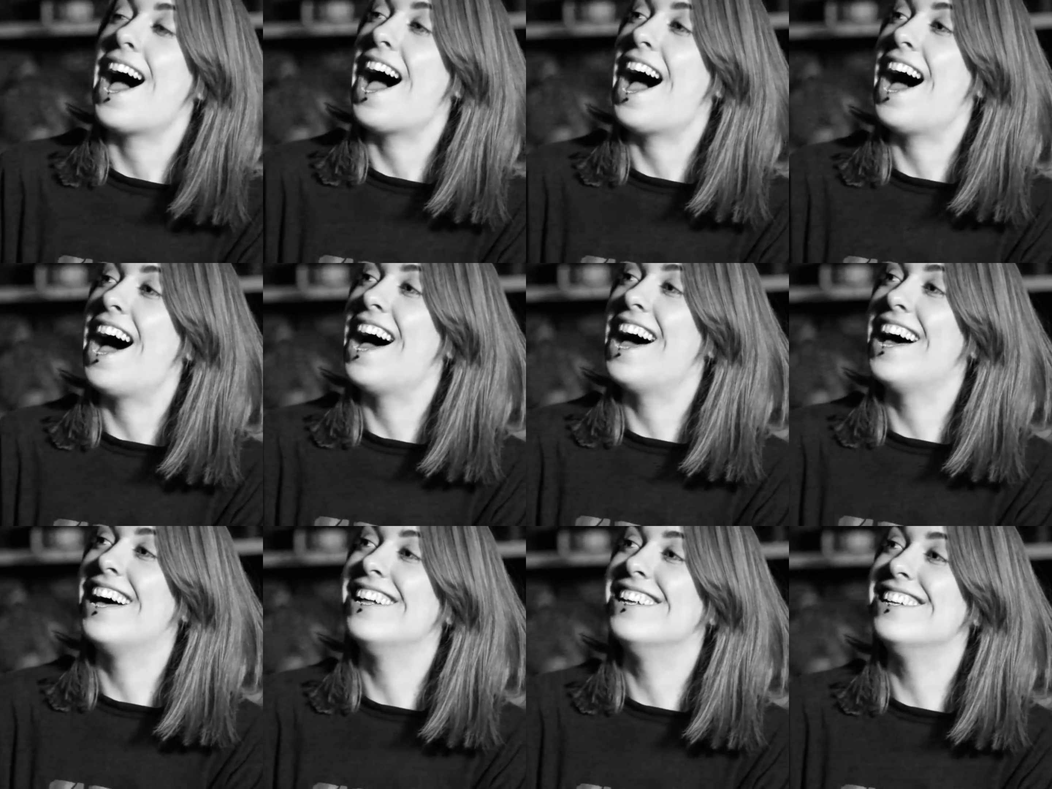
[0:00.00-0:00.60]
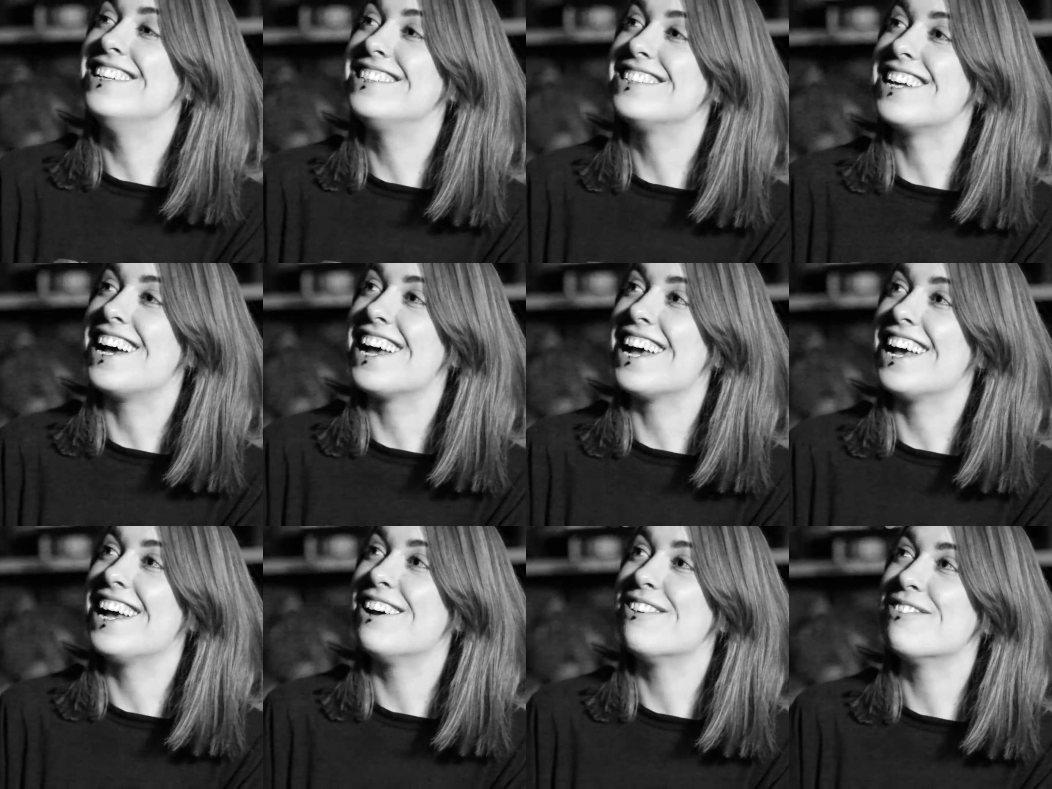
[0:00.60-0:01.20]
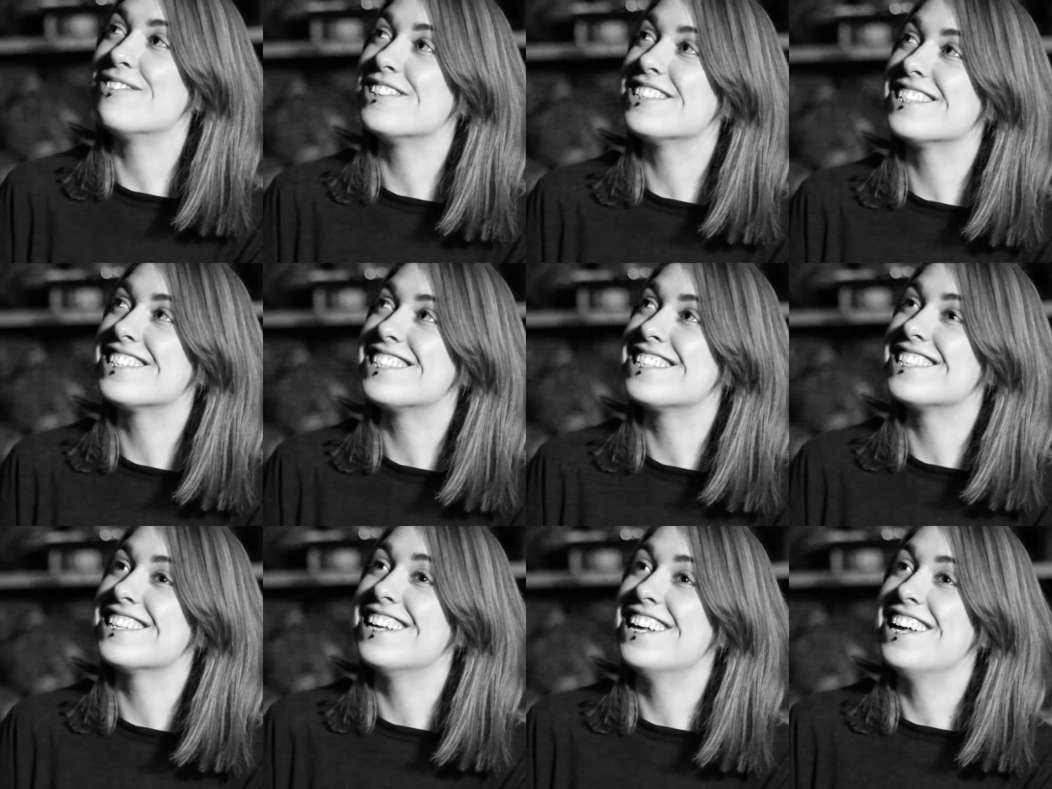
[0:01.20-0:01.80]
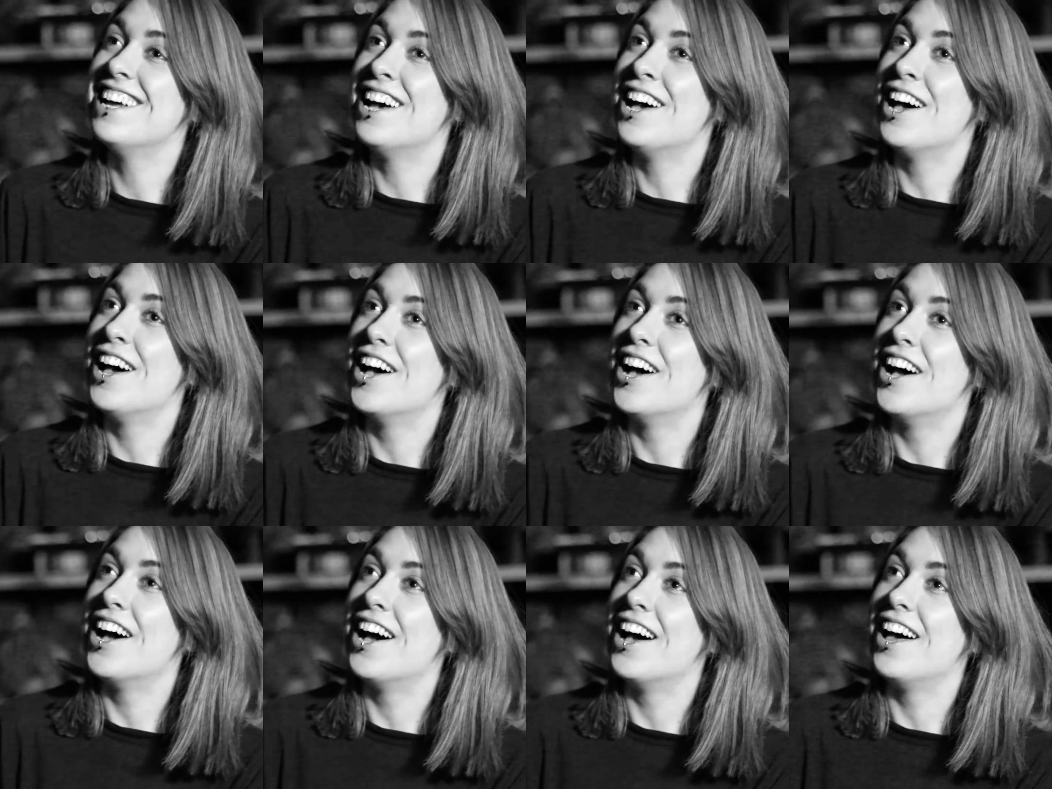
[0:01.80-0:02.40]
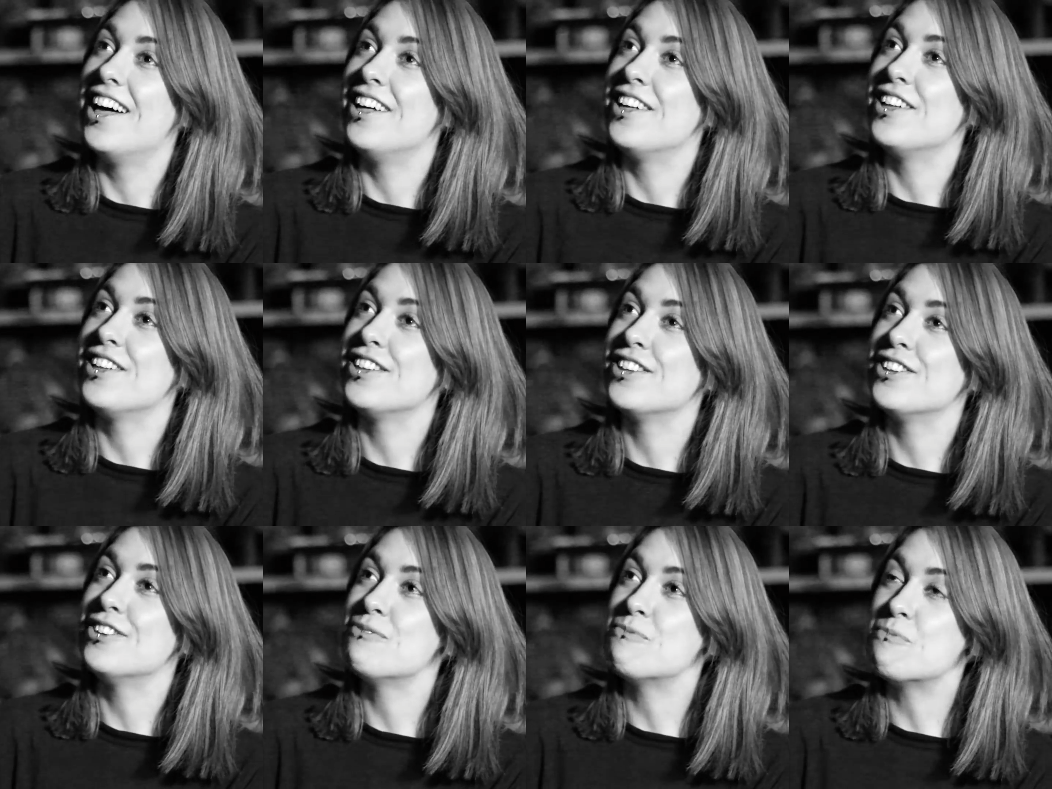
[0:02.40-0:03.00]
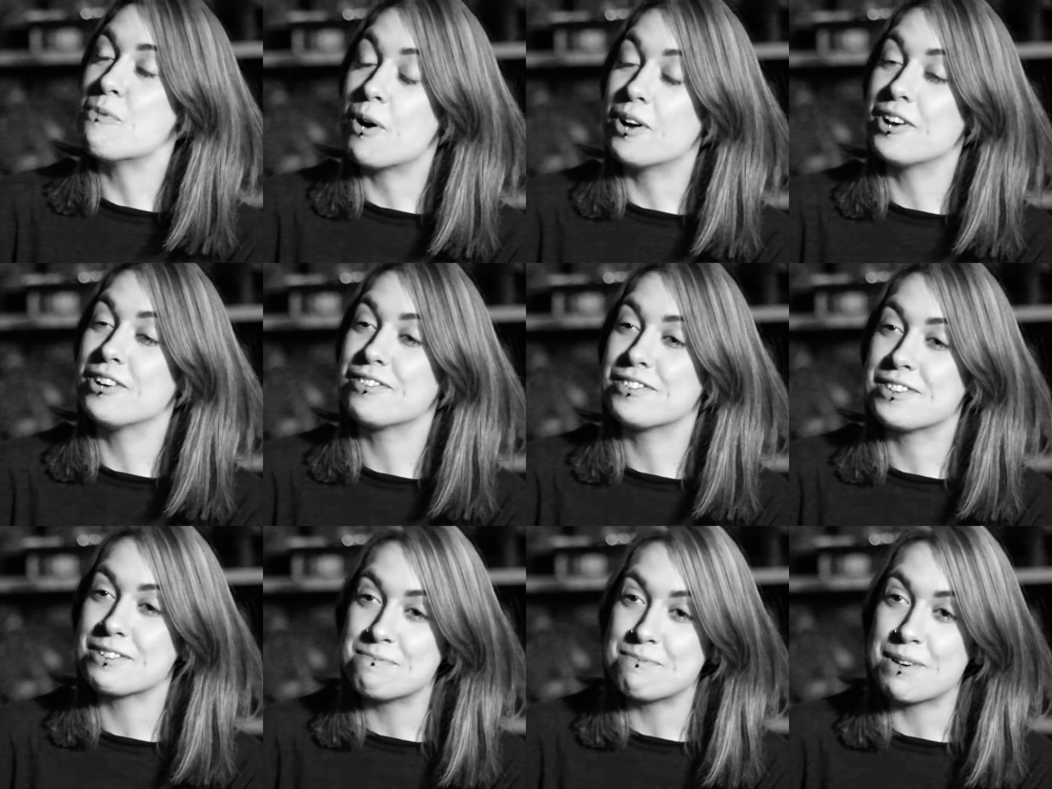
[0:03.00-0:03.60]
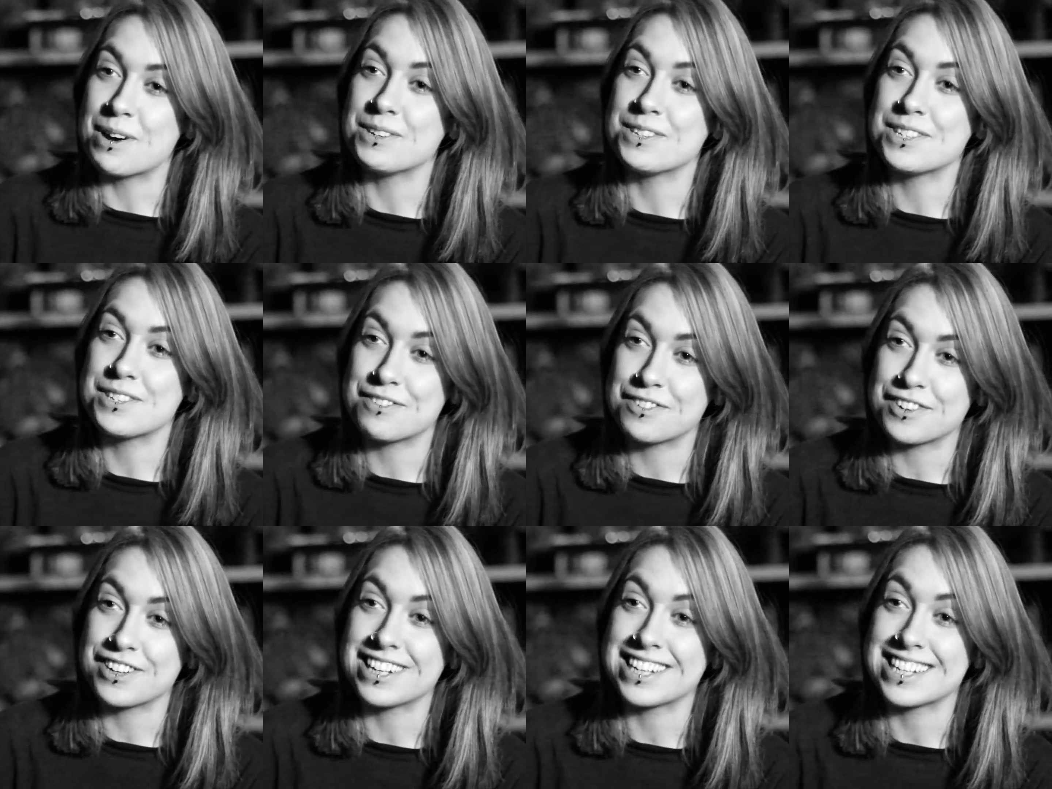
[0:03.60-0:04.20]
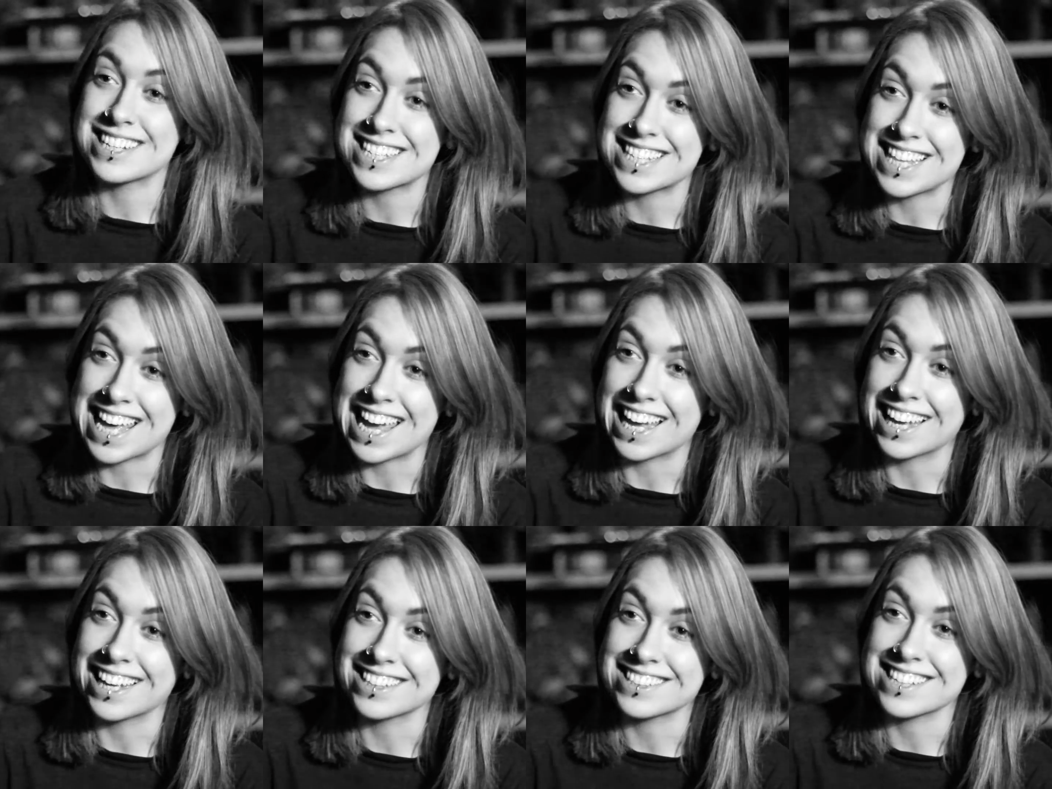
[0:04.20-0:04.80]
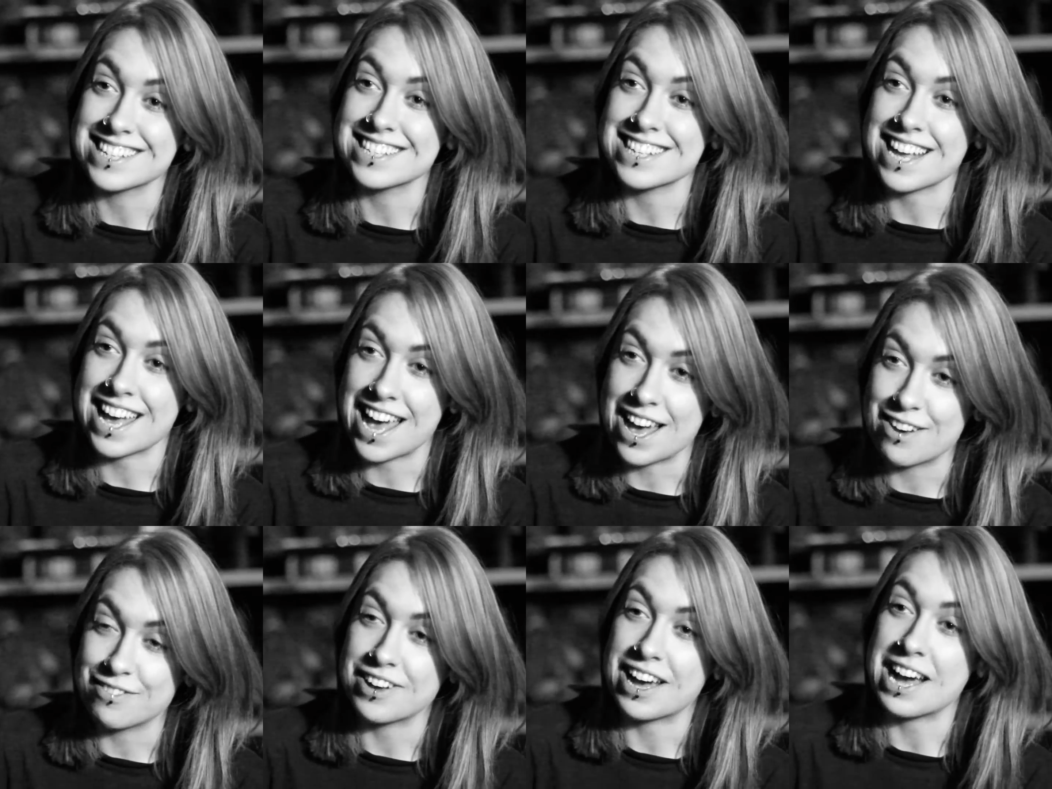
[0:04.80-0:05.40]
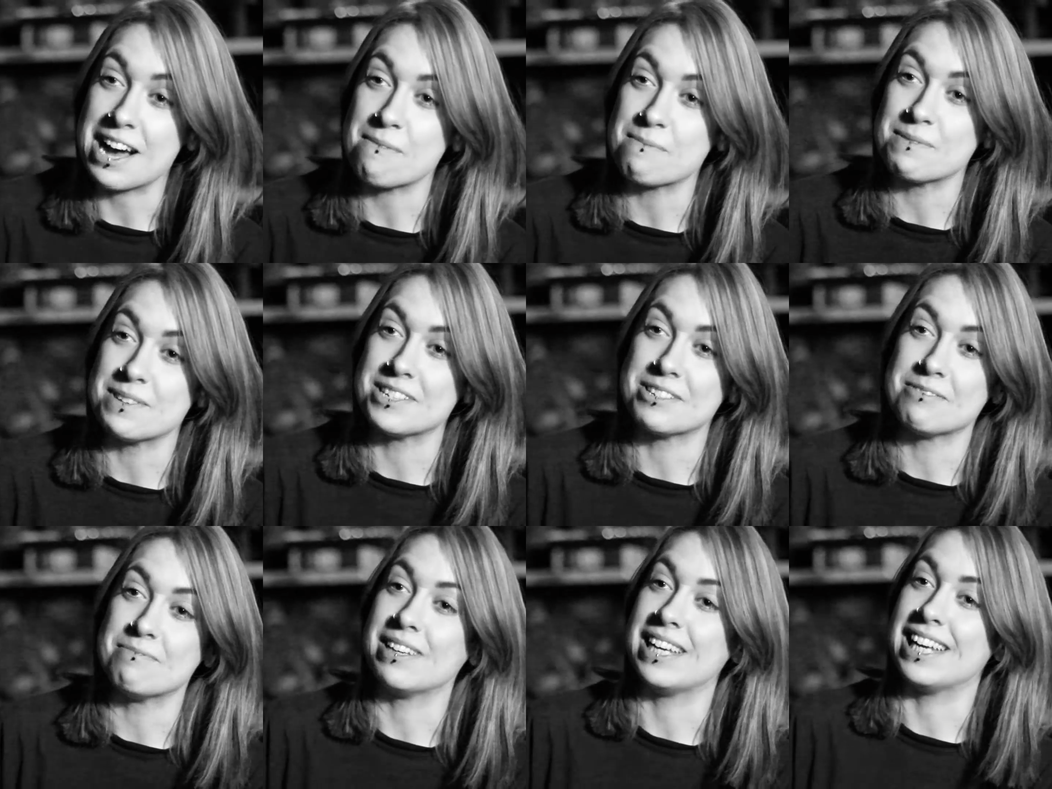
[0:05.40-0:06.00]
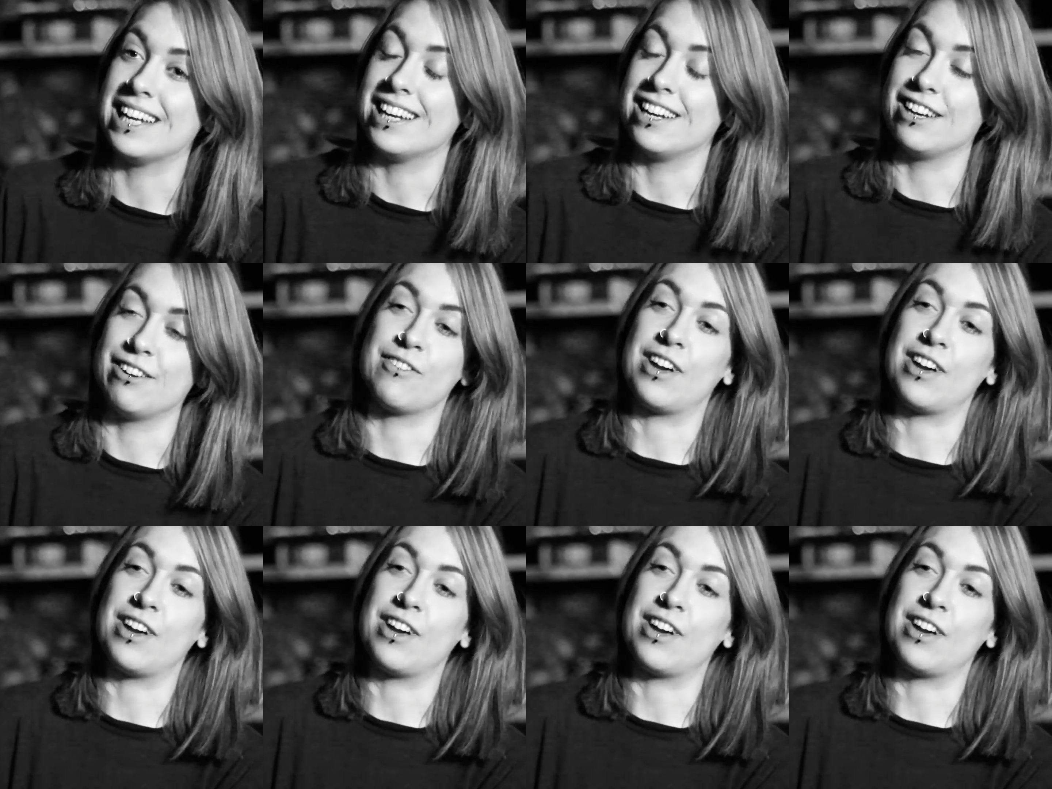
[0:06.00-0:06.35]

And it was one of the most funniest things that's ever happened to me in an